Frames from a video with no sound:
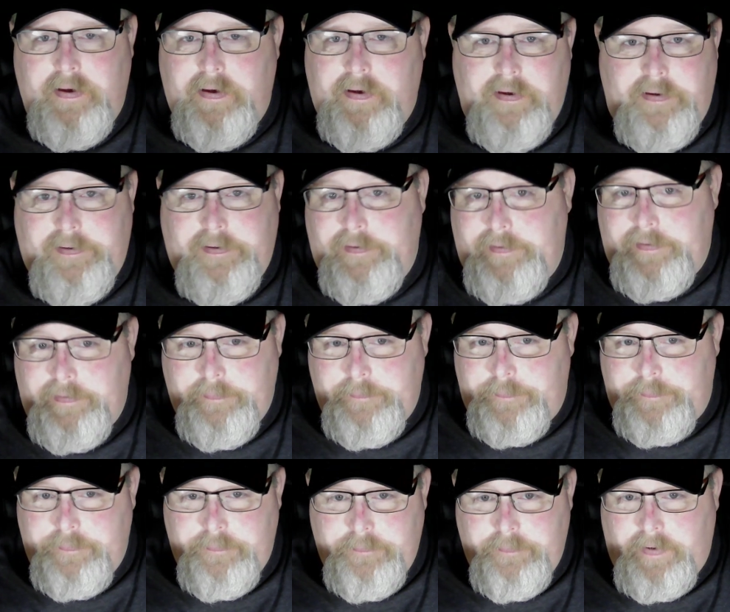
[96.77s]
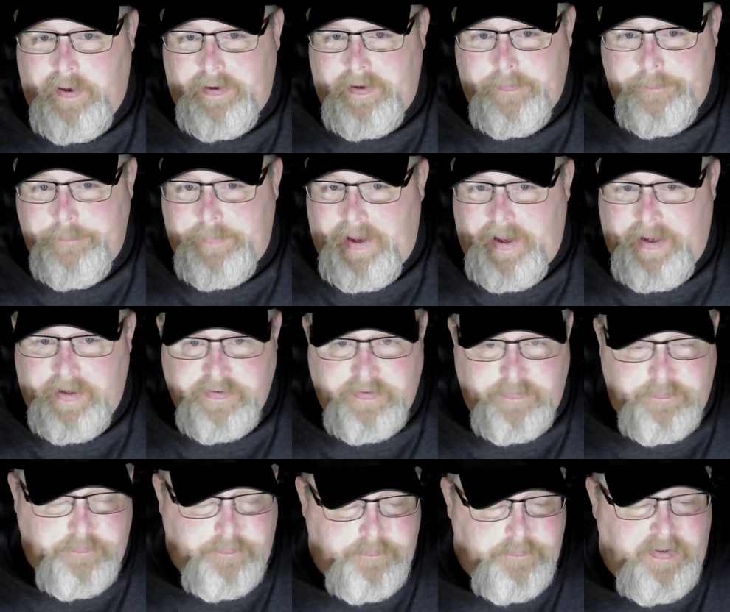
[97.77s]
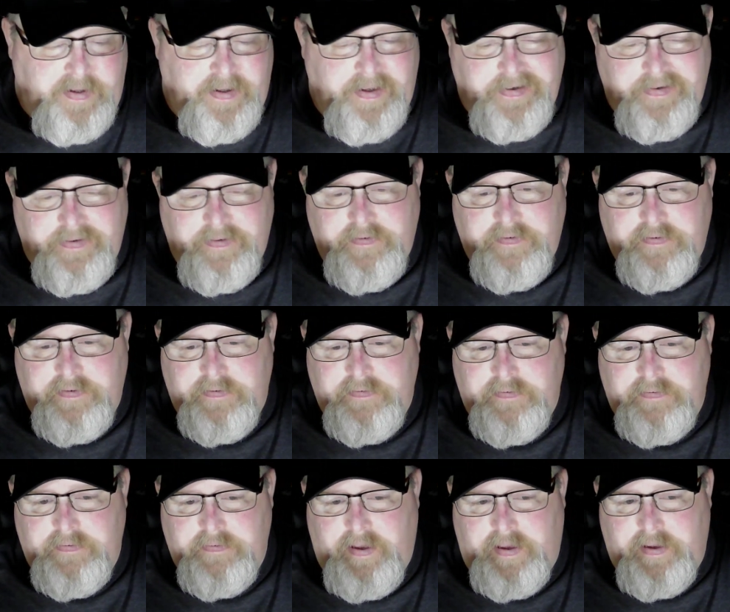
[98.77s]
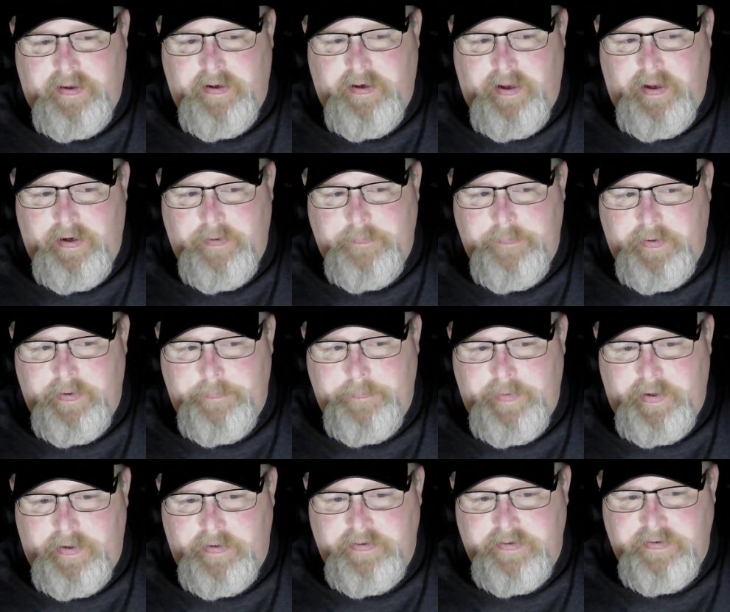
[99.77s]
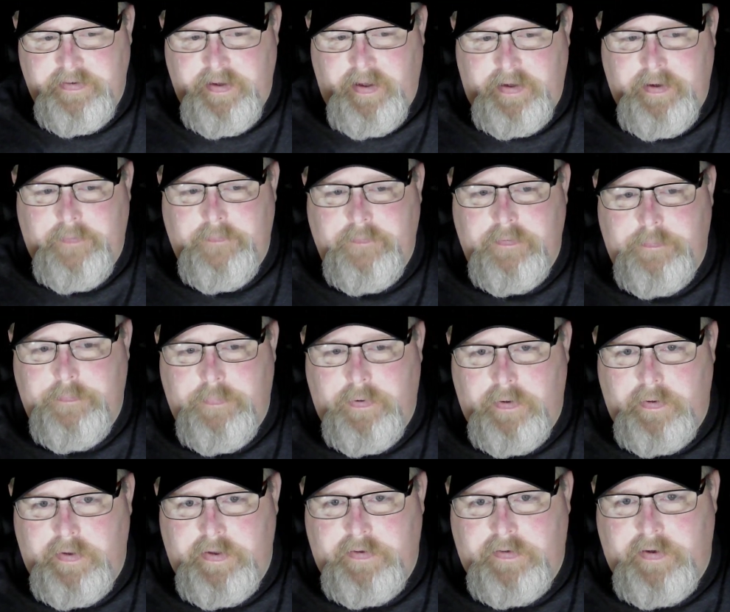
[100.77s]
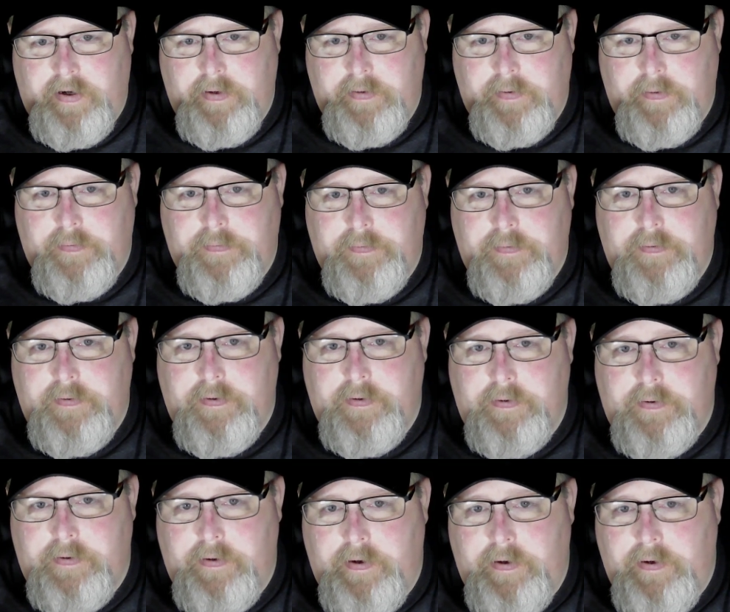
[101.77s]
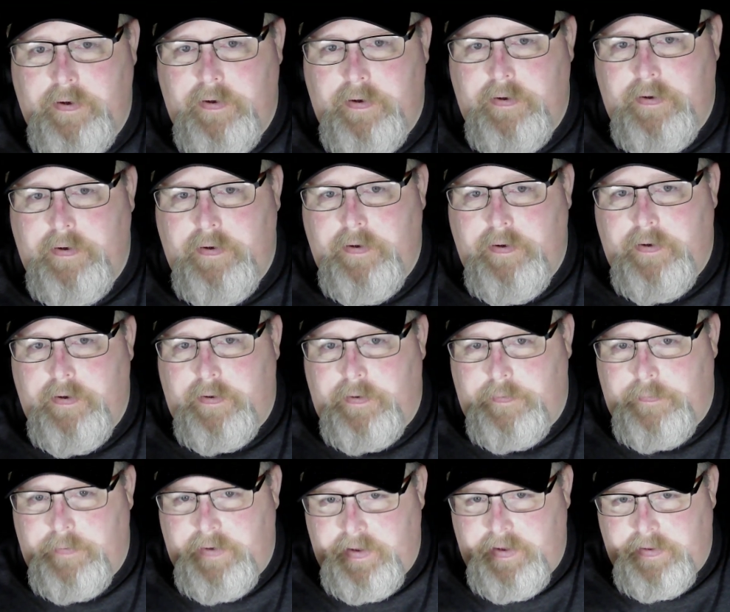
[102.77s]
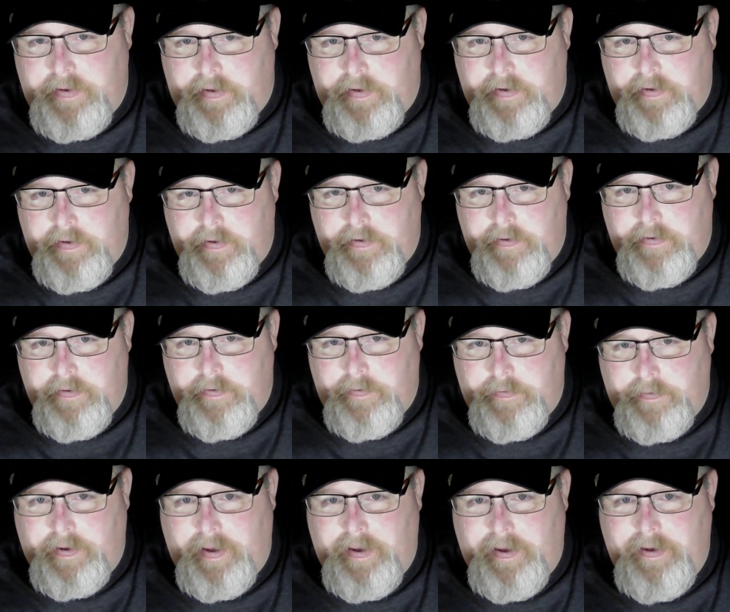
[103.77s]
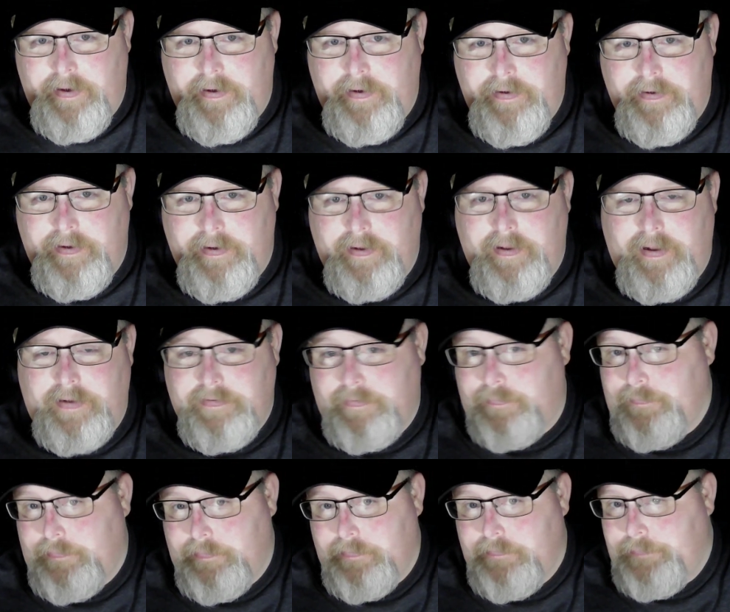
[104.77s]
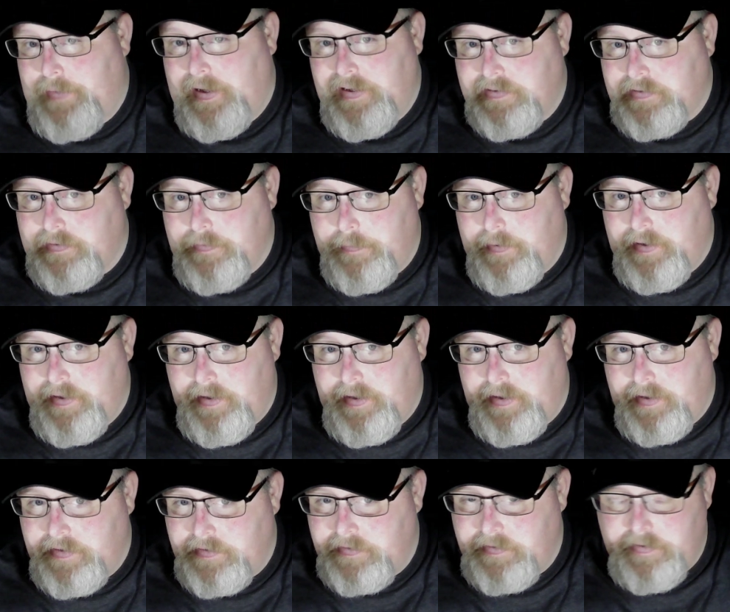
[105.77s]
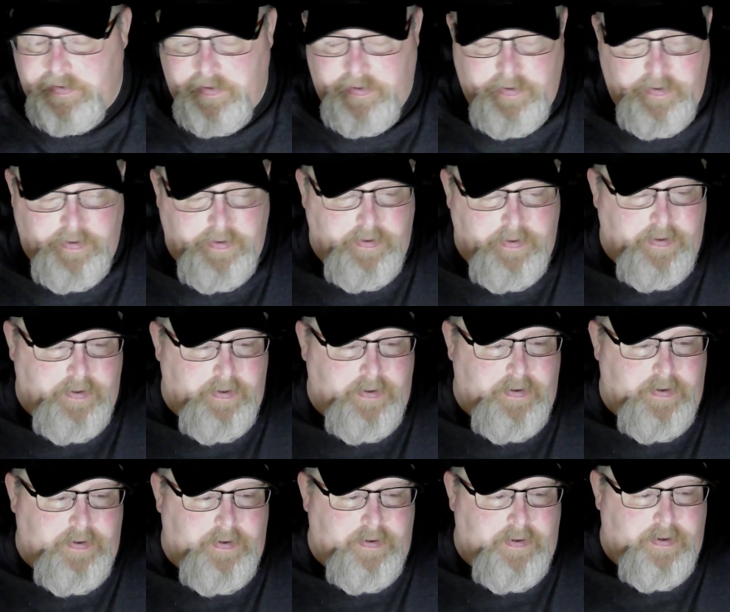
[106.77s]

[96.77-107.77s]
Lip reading: I can pass them. But this one's like a 9mm. Just think of a bullet trying to go through your urethra, okay? Yeah, that's basically what it is. A